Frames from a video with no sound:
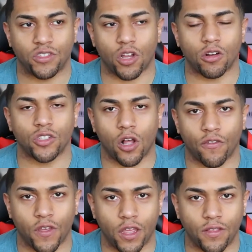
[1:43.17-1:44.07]
It starts
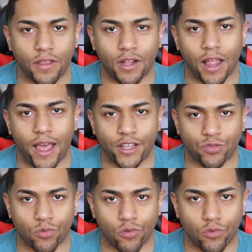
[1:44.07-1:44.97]
off in the
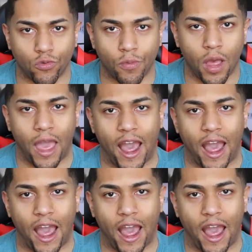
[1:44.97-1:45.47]
classroom